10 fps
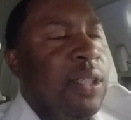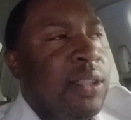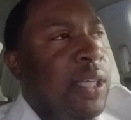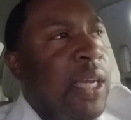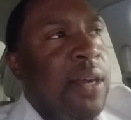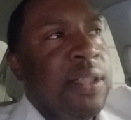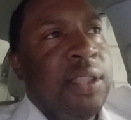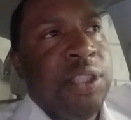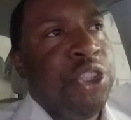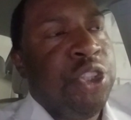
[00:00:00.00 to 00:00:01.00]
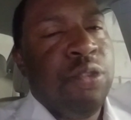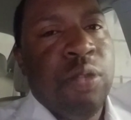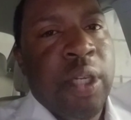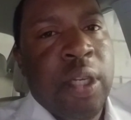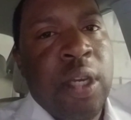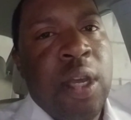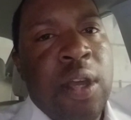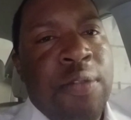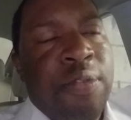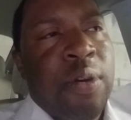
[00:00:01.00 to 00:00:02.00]
a guaranteed shoo-in
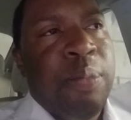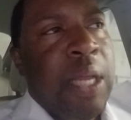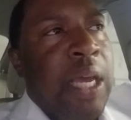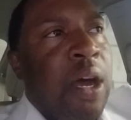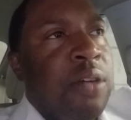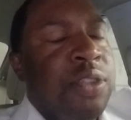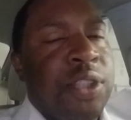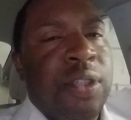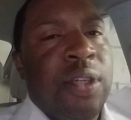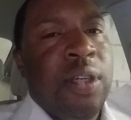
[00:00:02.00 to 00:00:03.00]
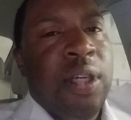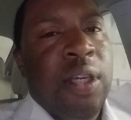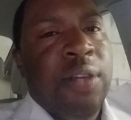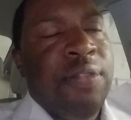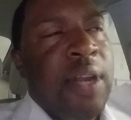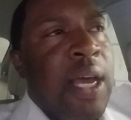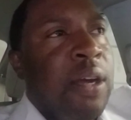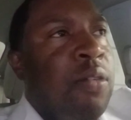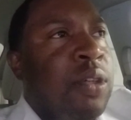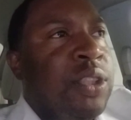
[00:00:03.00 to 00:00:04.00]
for the playoffs, if not
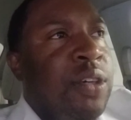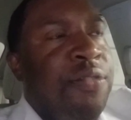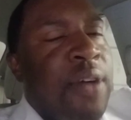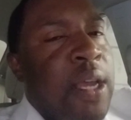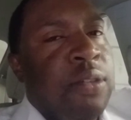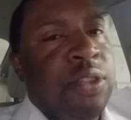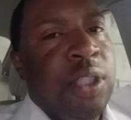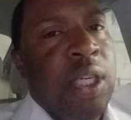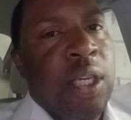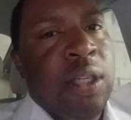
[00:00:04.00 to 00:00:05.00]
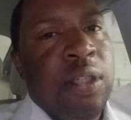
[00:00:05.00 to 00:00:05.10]
going to the finals again.